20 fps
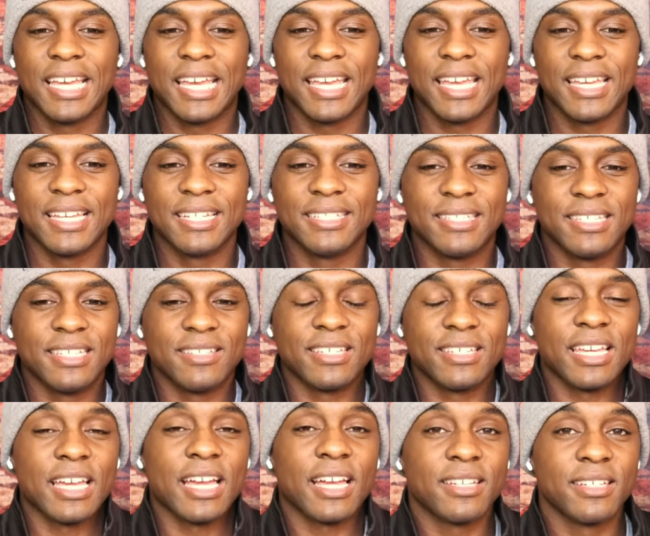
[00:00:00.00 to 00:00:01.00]
and D
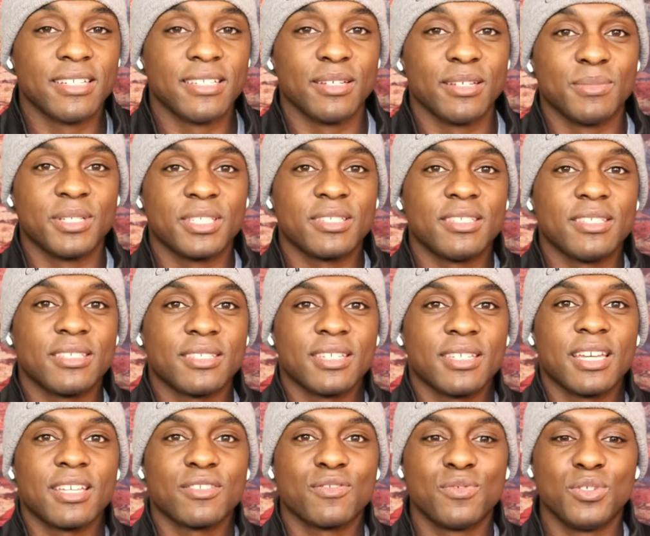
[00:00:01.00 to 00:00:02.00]
J Akademiks these
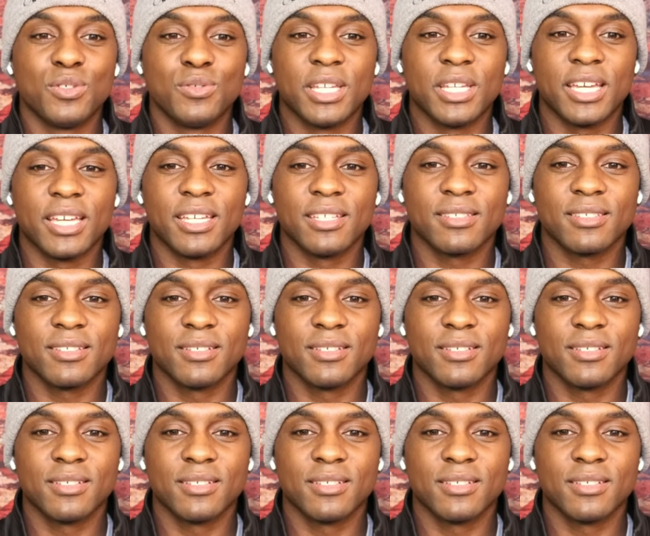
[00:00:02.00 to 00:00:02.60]
last few days.